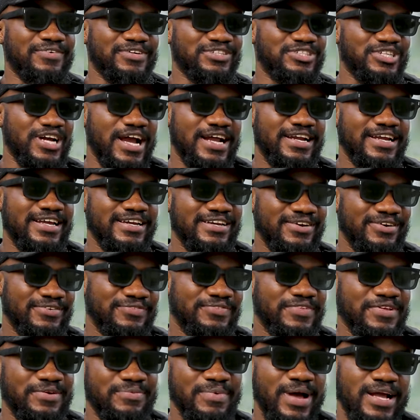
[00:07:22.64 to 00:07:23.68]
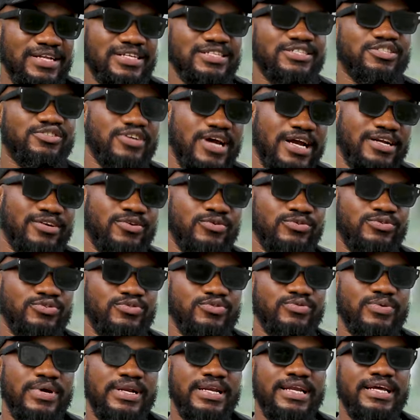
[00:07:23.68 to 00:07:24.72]
tried any of them. I just tried those
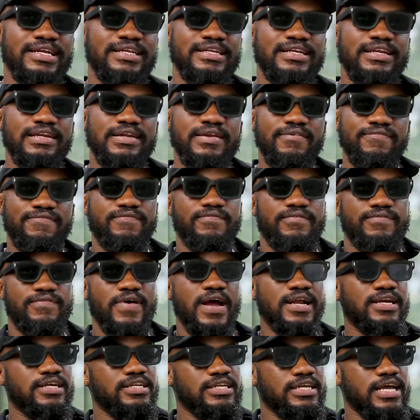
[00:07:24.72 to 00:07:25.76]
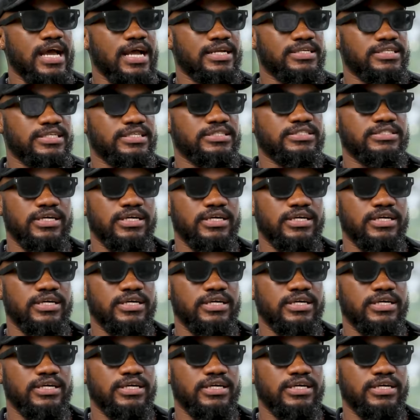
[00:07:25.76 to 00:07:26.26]
two, and then finally I did